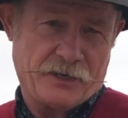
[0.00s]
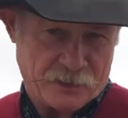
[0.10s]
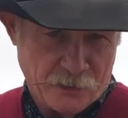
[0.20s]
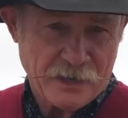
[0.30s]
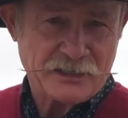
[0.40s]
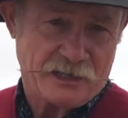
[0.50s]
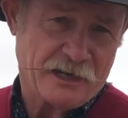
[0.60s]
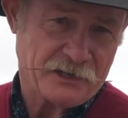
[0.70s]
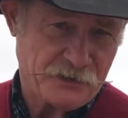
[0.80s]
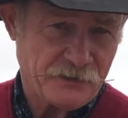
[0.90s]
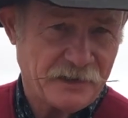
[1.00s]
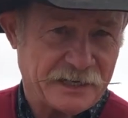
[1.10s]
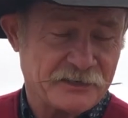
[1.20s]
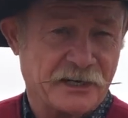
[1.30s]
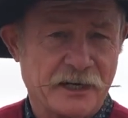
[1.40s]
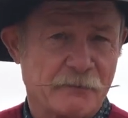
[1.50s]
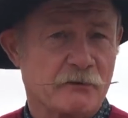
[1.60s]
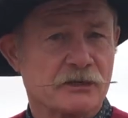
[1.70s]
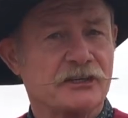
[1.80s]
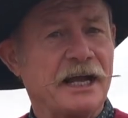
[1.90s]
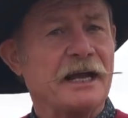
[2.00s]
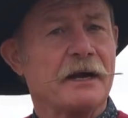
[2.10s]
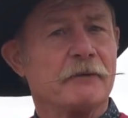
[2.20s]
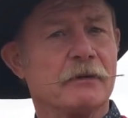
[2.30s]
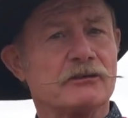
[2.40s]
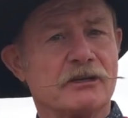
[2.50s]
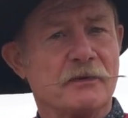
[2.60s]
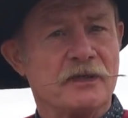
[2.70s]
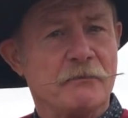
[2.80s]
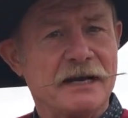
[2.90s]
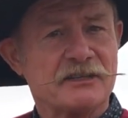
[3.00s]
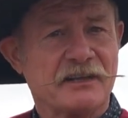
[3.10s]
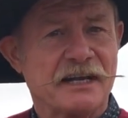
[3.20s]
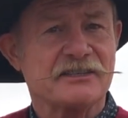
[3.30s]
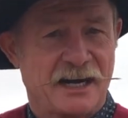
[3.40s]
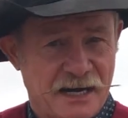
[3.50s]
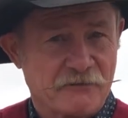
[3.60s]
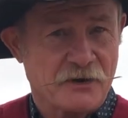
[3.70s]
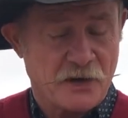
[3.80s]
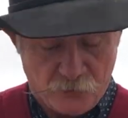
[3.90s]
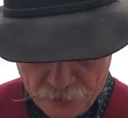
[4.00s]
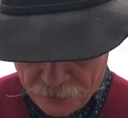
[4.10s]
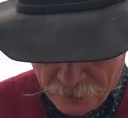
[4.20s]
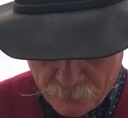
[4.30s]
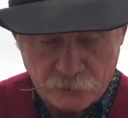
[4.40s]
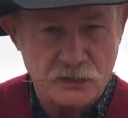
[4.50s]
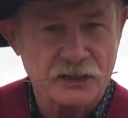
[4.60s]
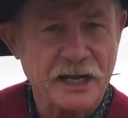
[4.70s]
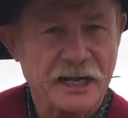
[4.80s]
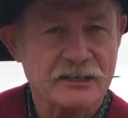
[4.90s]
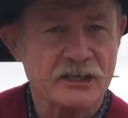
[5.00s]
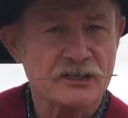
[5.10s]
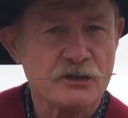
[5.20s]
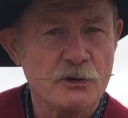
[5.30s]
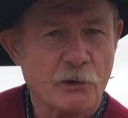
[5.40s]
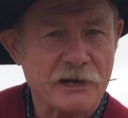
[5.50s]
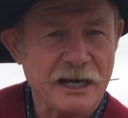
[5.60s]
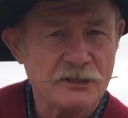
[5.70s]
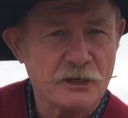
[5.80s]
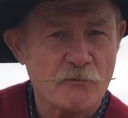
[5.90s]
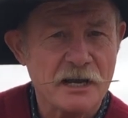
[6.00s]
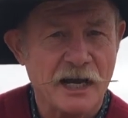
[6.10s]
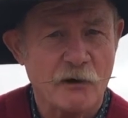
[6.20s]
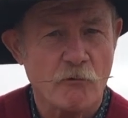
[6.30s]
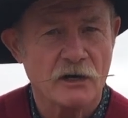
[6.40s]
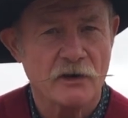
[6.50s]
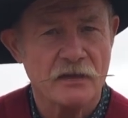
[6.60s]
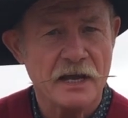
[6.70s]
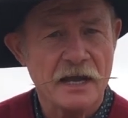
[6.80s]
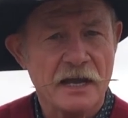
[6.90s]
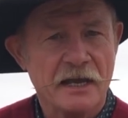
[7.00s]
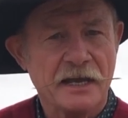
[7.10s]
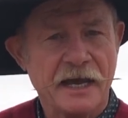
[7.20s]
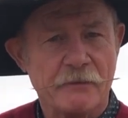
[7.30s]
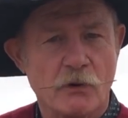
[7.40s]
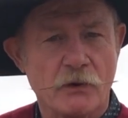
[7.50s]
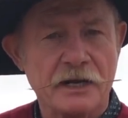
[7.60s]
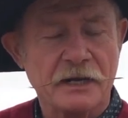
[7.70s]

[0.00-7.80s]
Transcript: You know, there's a lot of good things that come on a stick, but some of the best things I ever knowed that come on a stick is this new creation we got. What are they? Cowboy